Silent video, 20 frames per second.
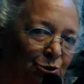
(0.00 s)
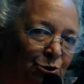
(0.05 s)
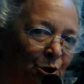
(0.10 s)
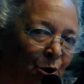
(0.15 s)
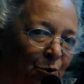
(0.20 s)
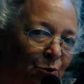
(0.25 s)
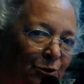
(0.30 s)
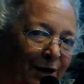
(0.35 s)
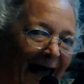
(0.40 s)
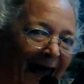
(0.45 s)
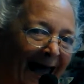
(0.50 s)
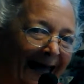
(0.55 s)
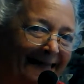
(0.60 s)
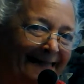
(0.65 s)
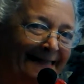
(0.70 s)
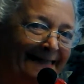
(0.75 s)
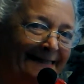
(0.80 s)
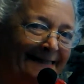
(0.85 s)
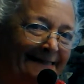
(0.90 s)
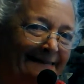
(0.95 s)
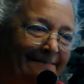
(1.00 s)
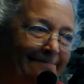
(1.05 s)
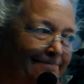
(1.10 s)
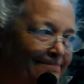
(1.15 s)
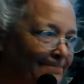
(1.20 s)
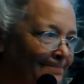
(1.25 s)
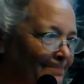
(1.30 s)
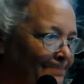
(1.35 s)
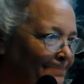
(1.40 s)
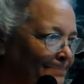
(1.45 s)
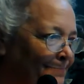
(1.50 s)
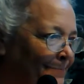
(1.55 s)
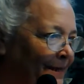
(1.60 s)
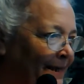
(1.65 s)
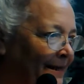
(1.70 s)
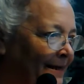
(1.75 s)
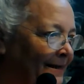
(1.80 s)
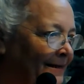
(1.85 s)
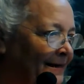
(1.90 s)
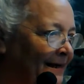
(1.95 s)
know that?
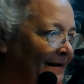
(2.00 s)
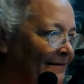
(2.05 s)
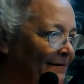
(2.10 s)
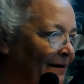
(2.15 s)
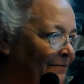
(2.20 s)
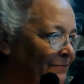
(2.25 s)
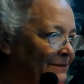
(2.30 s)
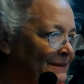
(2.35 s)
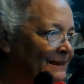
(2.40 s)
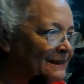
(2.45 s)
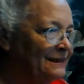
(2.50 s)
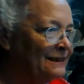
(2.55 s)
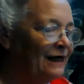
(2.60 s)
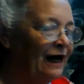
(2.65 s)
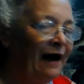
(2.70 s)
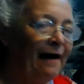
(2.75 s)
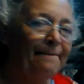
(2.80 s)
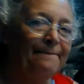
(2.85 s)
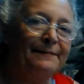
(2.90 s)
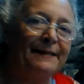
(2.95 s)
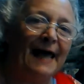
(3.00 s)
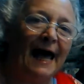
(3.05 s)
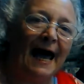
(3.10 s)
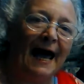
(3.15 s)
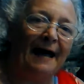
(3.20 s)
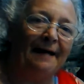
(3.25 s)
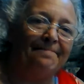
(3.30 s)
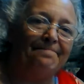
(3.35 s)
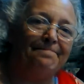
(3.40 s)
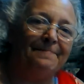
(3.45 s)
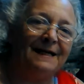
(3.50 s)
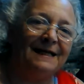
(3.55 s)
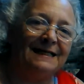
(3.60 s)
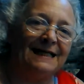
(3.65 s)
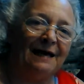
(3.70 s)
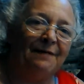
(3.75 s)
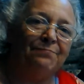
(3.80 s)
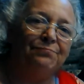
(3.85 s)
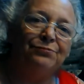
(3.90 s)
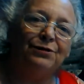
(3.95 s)
Now, I would stop that because
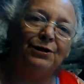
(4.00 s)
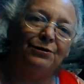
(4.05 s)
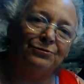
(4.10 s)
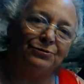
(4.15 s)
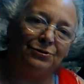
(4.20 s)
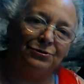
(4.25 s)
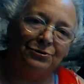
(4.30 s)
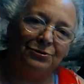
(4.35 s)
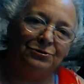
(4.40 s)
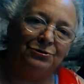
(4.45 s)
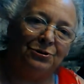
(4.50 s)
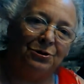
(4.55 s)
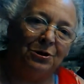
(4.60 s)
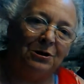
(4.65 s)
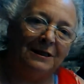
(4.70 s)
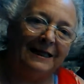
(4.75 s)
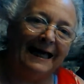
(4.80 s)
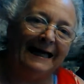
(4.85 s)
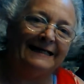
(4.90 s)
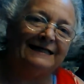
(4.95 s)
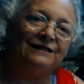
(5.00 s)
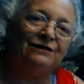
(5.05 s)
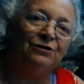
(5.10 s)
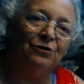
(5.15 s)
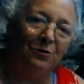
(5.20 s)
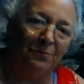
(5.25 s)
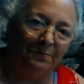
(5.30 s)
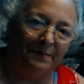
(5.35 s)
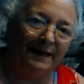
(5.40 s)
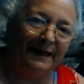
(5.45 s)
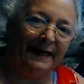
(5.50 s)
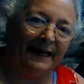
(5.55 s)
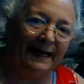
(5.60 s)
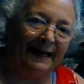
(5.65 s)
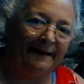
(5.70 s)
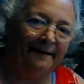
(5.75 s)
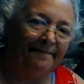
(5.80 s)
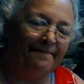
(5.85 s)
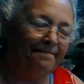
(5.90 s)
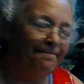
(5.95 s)
Embryo is going to talk next to me.
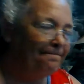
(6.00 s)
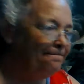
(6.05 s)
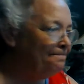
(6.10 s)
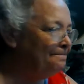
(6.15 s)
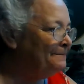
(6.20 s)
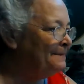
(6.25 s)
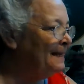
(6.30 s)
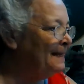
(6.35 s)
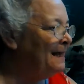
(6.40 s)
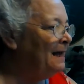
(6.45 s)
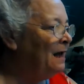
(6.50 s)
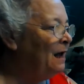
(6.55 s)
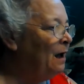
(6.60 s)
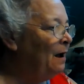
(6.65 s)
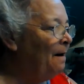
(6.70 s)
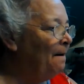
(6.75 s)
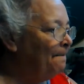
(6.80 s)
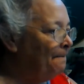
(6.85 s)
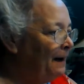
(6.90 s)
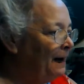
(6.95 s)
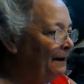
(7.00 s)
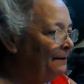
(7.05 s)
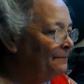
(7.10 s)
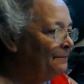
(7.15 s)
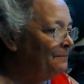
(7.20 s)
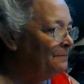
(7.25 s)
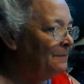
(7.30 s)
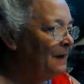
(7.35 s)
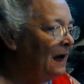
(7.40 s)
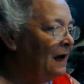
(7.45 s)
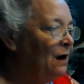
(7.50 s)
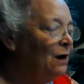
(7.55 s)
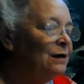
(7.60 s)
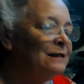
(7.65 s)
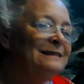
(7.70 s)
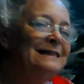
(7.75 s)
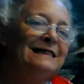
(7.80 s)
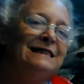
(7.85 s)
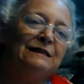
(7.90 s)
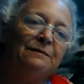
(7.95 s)
But
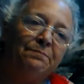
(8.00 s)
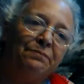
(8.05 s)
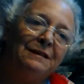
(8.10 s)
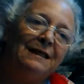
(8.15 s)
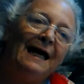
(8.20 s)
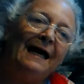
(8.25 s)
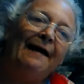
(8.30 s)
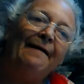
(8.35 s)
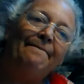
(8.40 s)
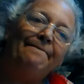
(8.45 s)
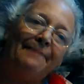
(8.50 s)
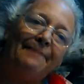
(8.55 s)
let's play it